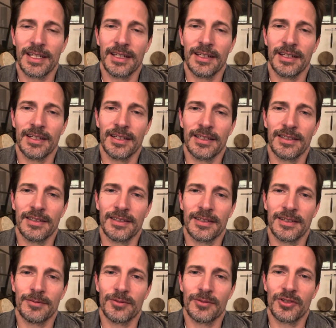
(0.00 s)
and
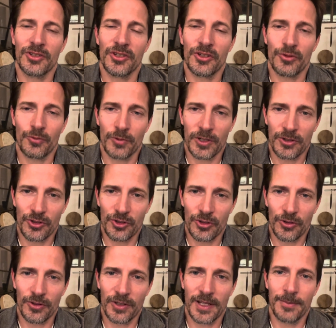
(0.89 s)
to just
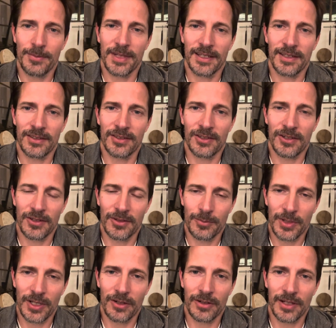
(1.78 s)
reassure them that it's going
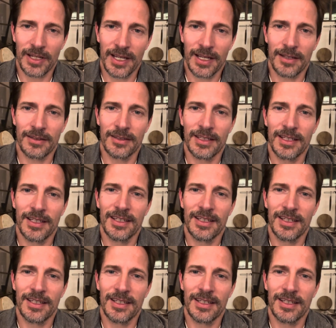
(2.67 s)
to be okay.